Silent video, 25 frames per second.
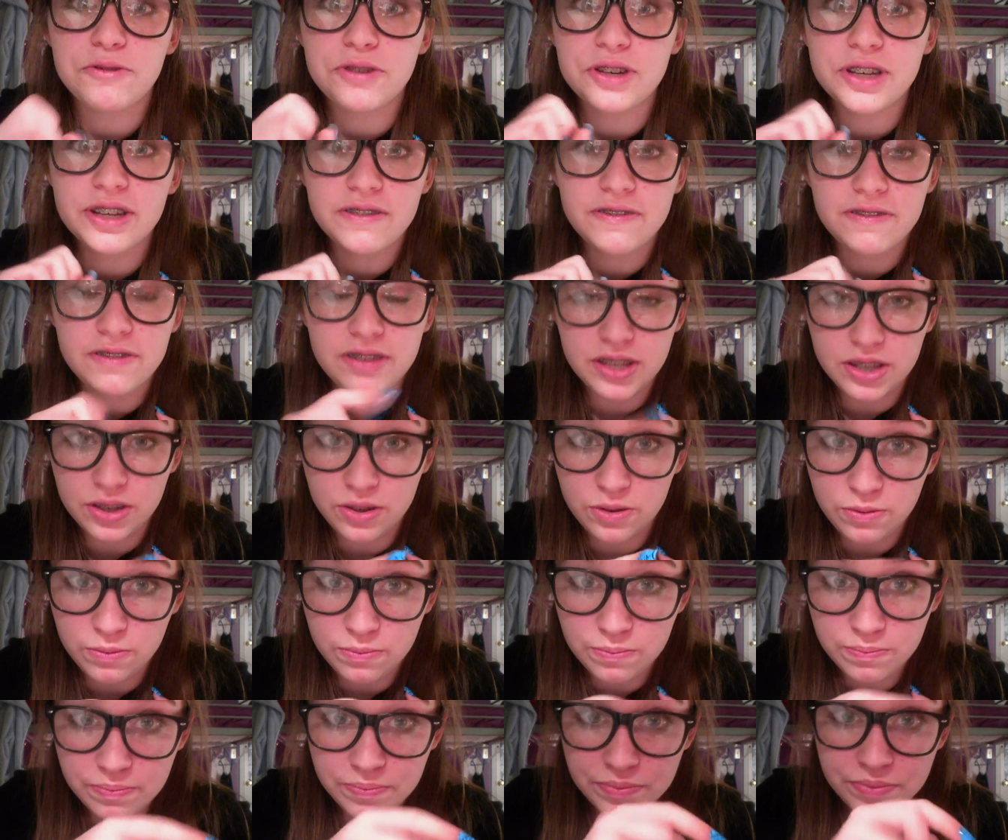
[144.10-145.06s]
and I will give
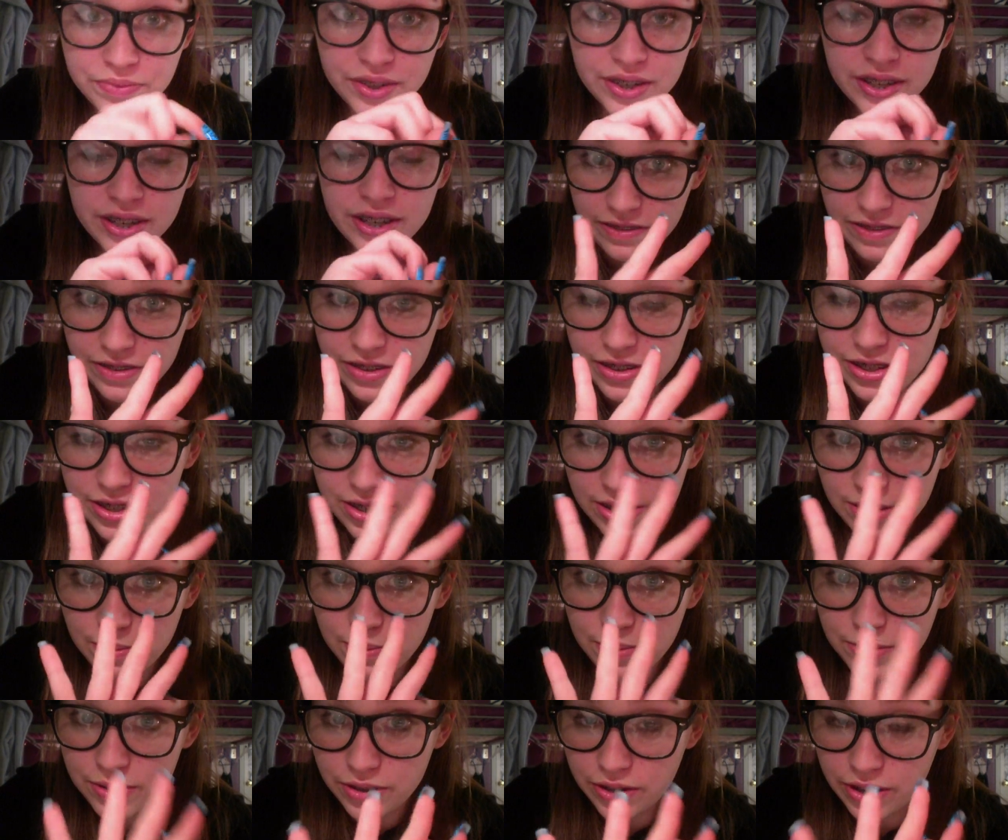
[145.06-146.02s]
you 5
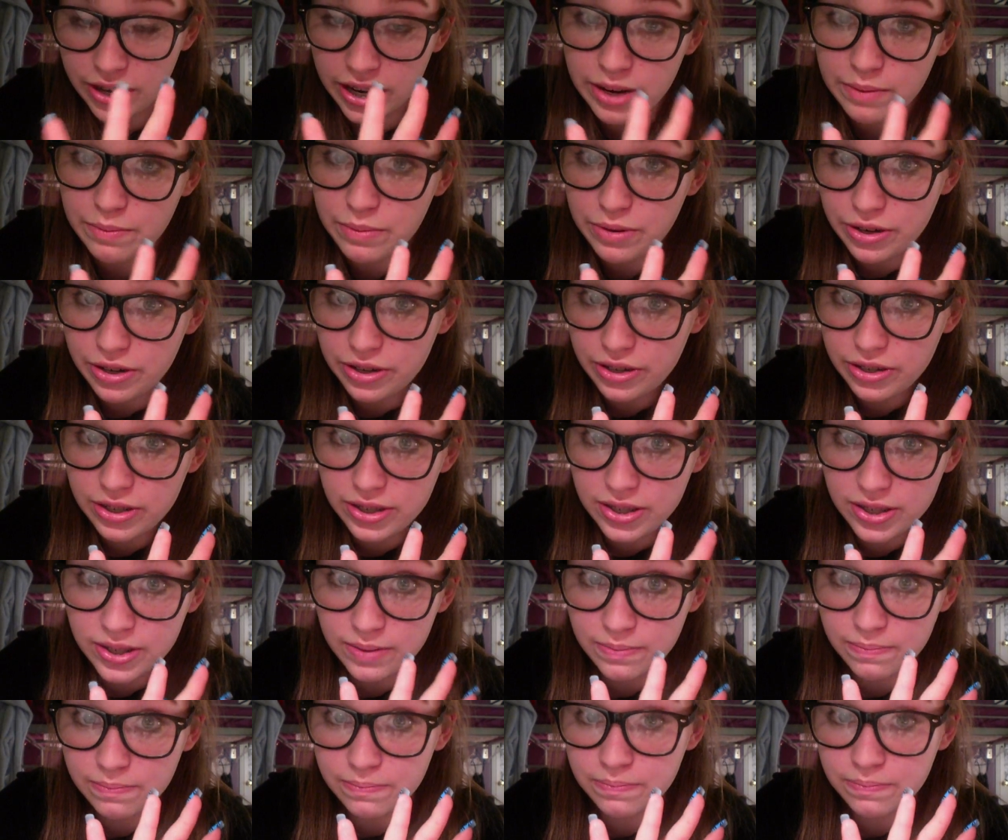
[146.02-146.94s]
subscribers.